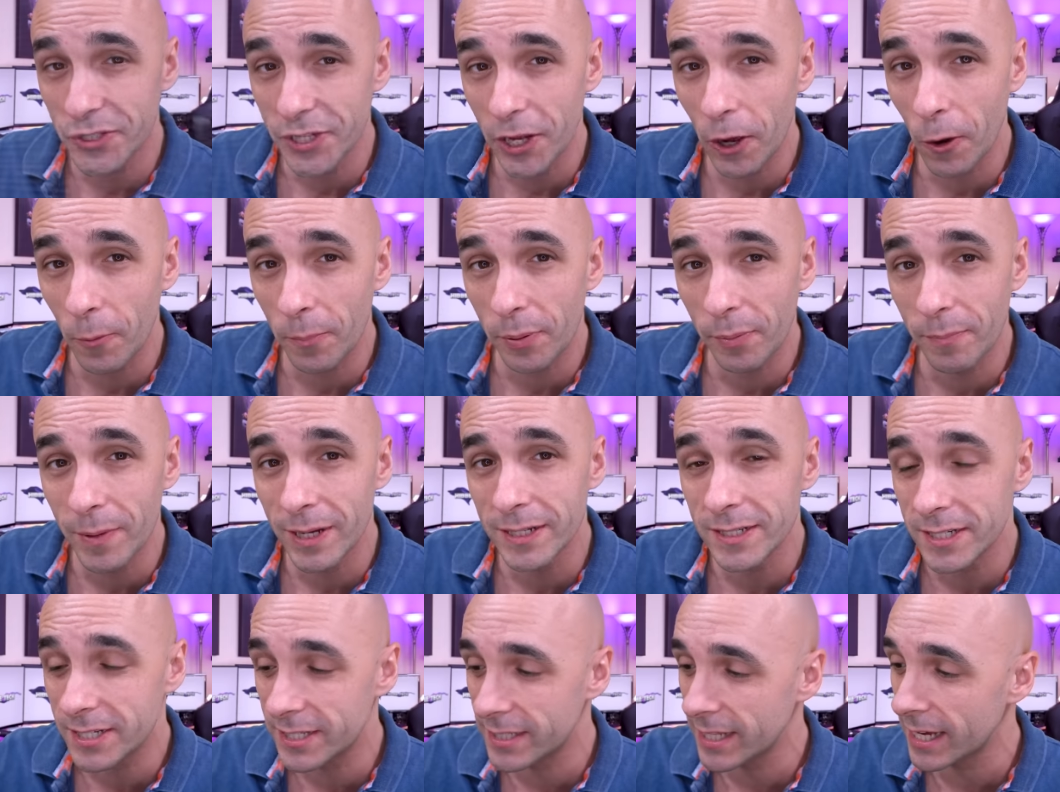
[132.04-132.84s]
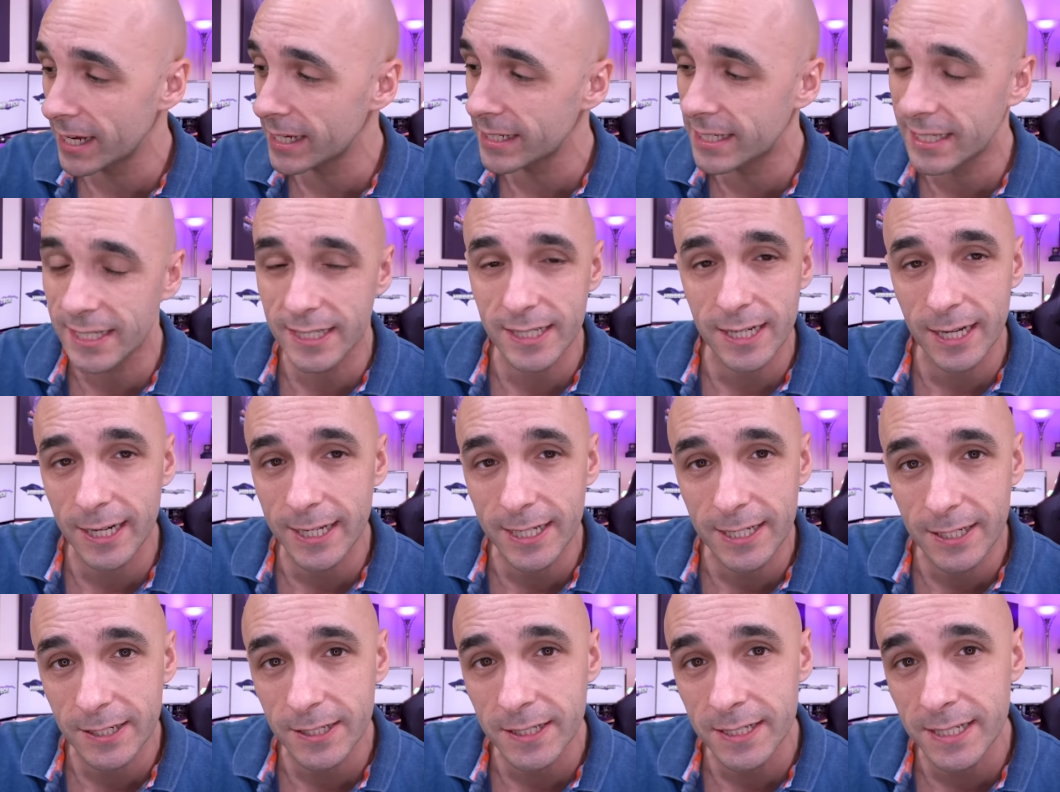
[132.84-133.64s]
setup meant that
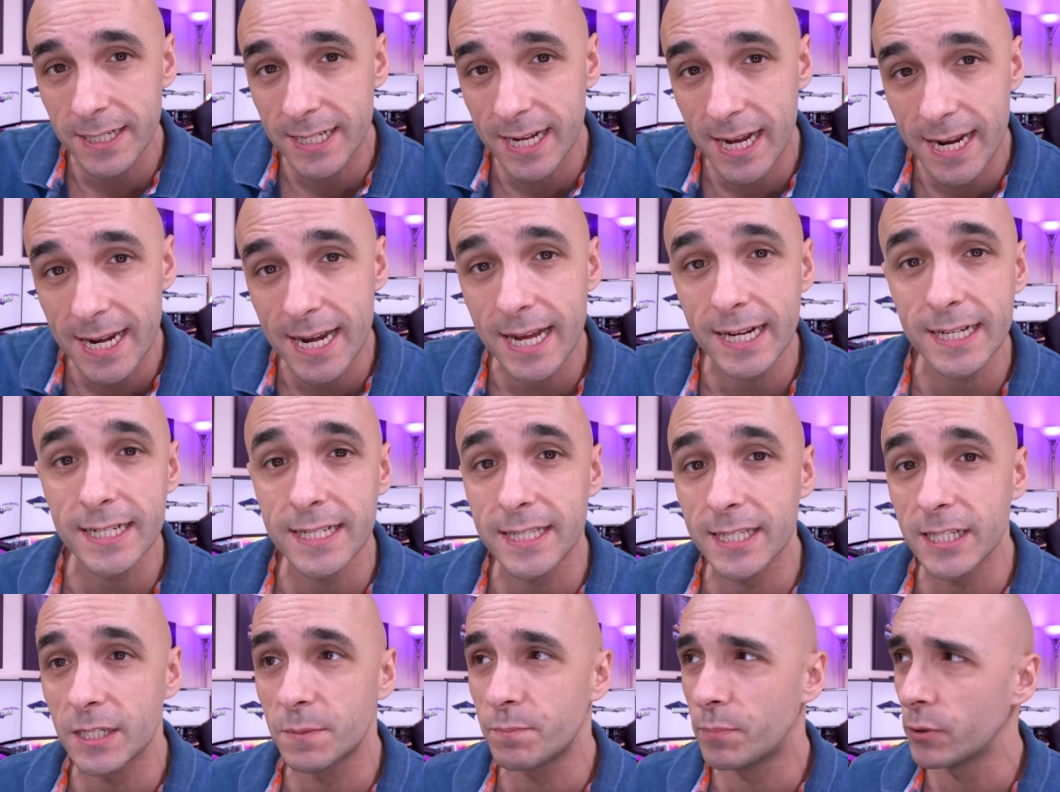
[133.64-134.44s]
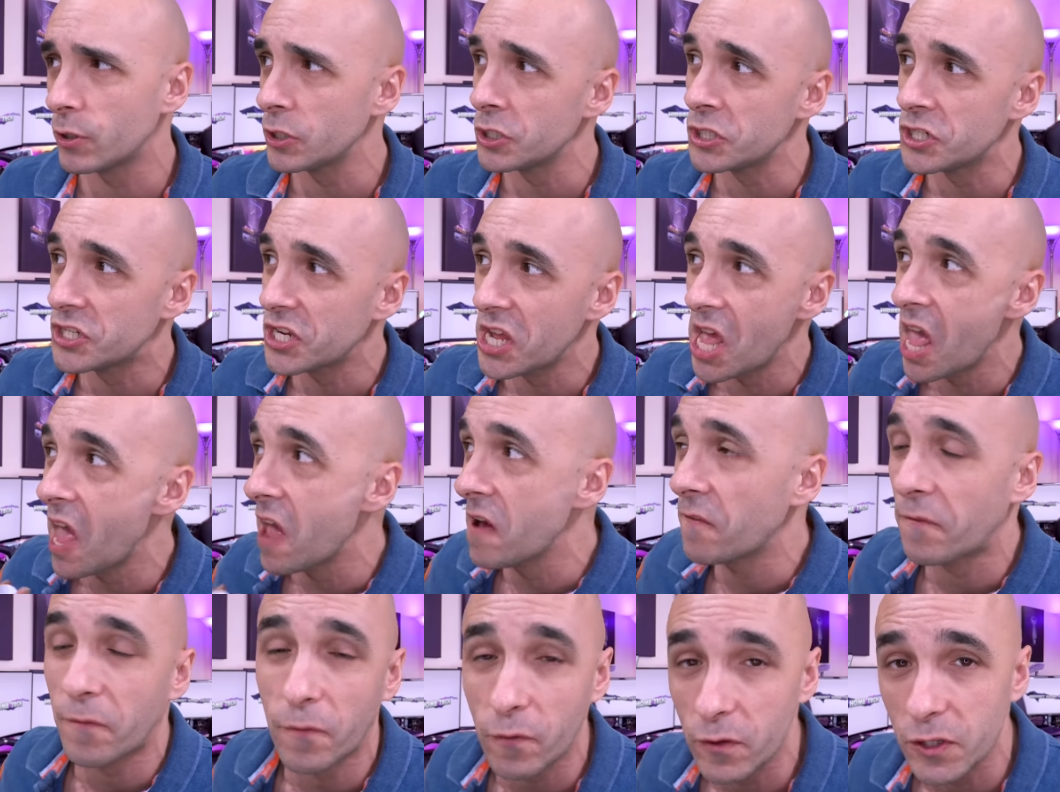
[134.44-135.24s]
I couldn't connect this button to
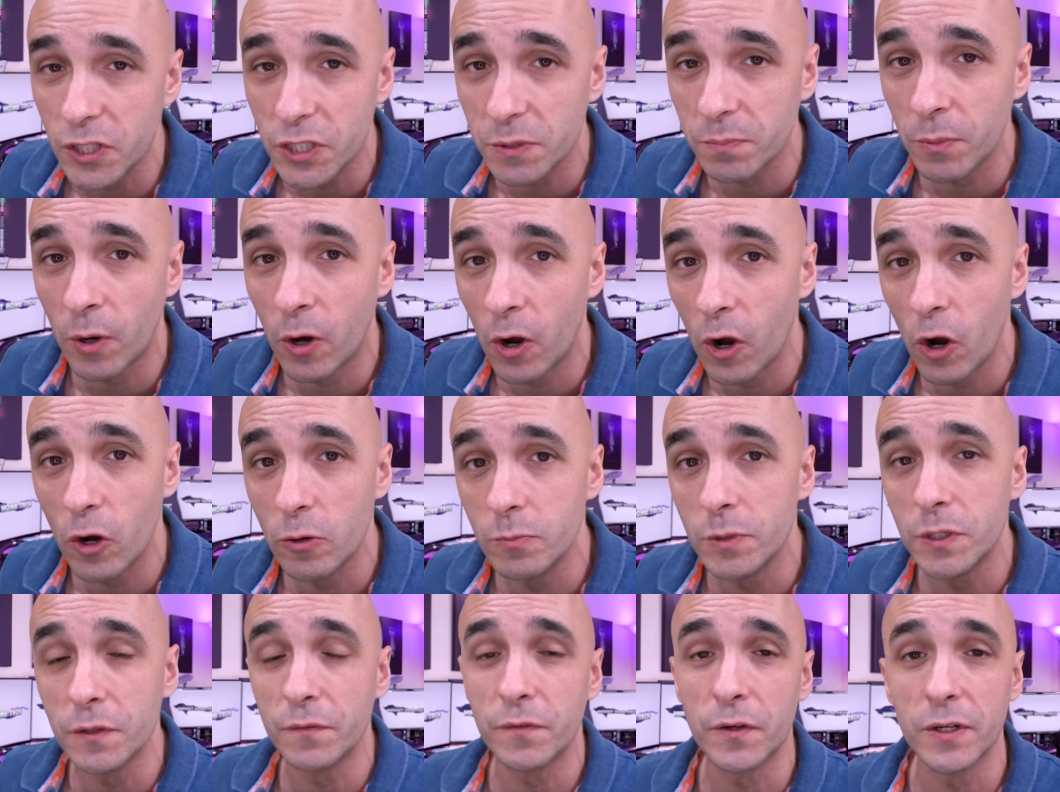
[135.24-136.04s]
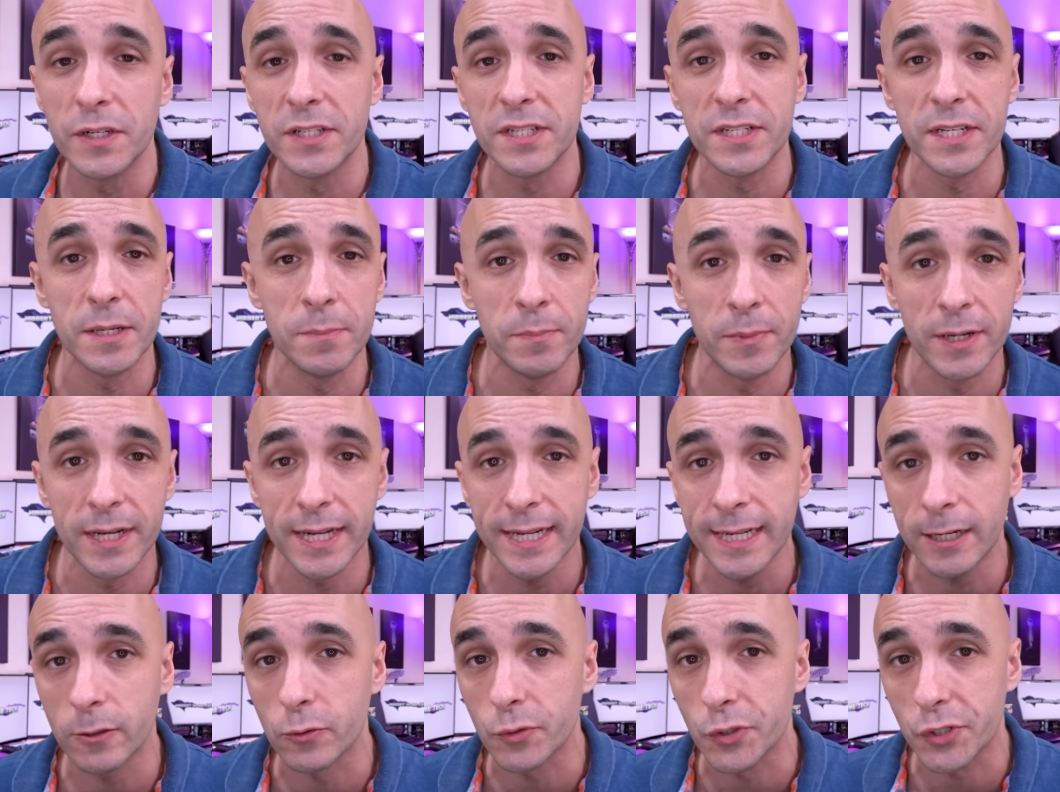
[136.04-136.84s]
every smart home device in my
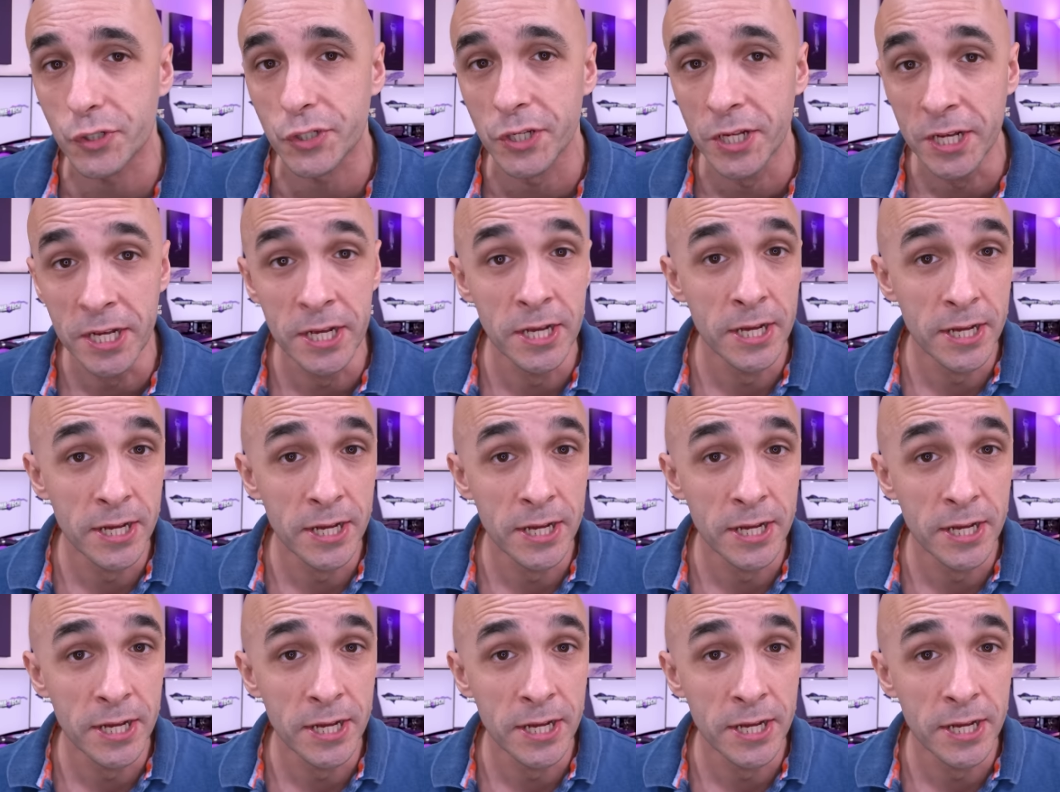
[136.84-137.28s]
house.